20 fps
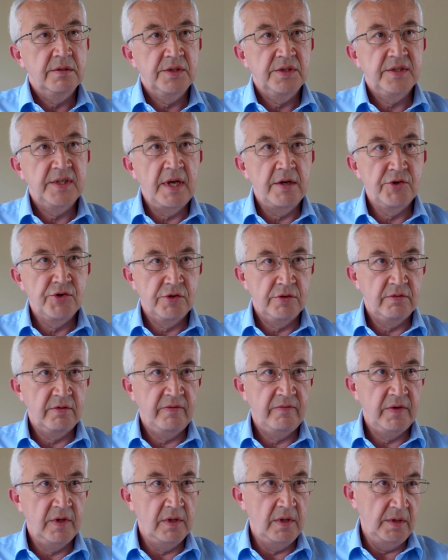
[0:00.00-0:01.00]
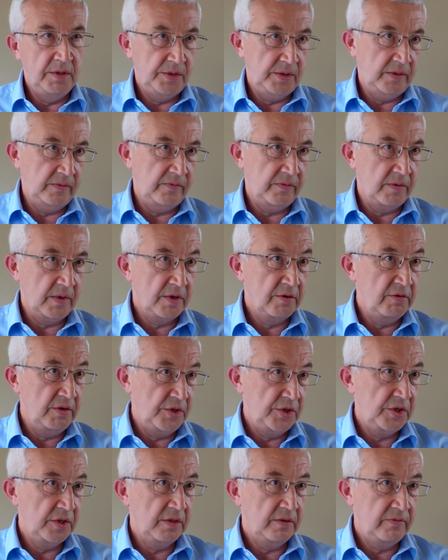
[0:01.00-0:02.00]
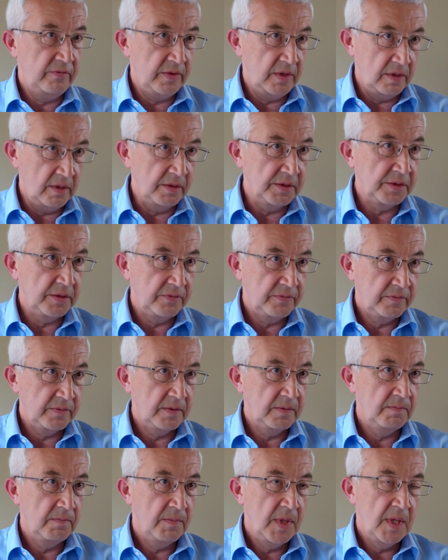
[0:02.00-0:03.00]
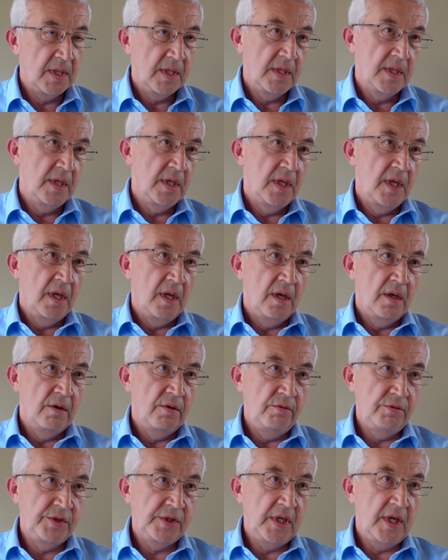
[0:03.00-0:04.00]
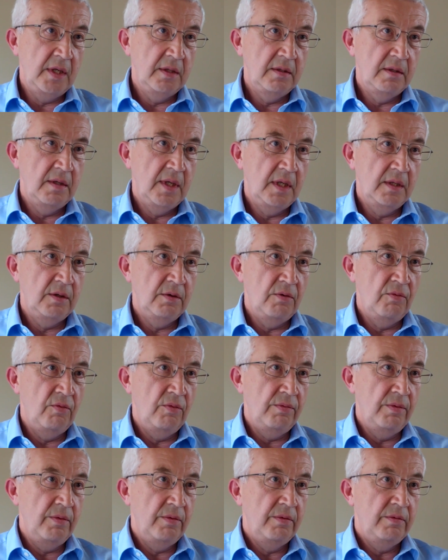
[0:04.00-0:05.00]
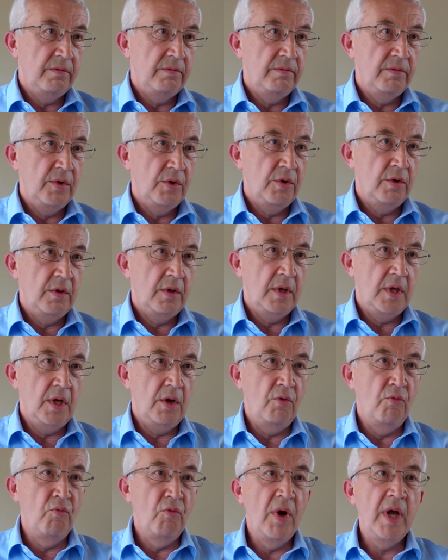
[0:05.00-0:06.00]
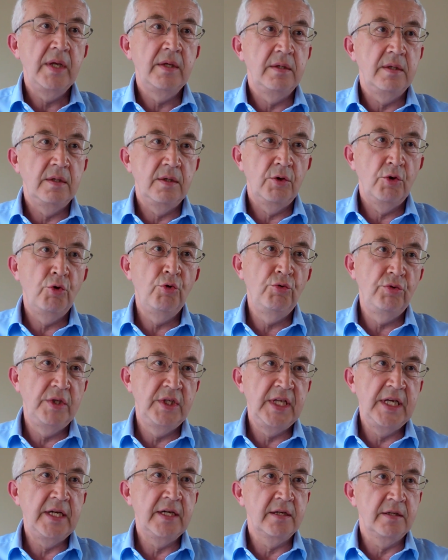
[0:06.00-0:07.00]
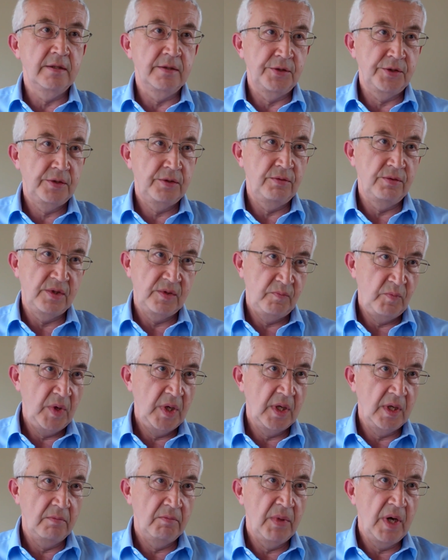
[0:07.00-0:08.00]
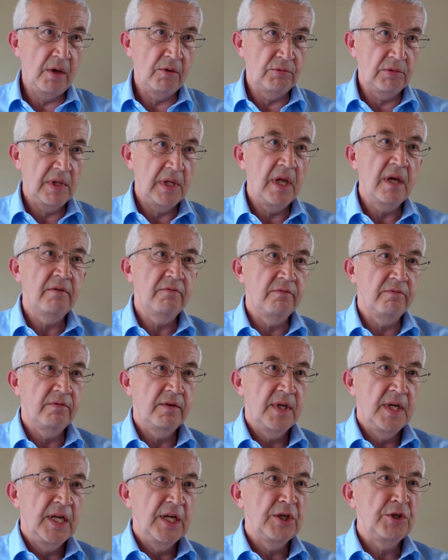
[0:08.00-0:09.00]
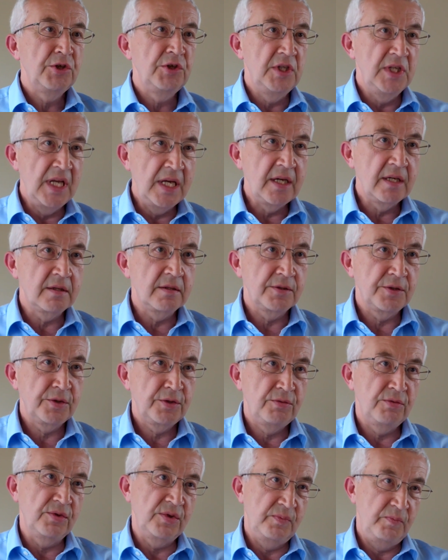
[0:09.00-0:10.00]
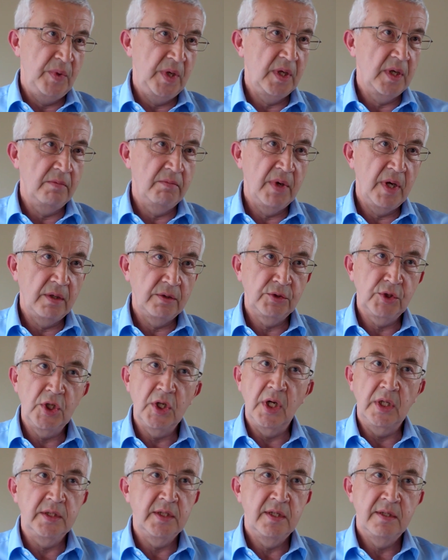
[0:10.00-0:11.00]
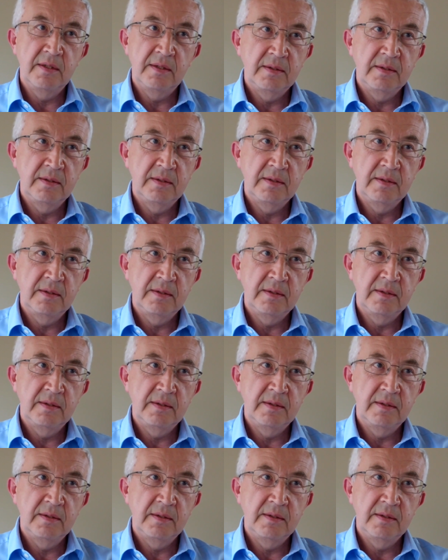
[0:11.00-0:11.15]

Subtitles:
century philosopher, Christian philosopher, who said that one who dares to speak about love dares to speak about God.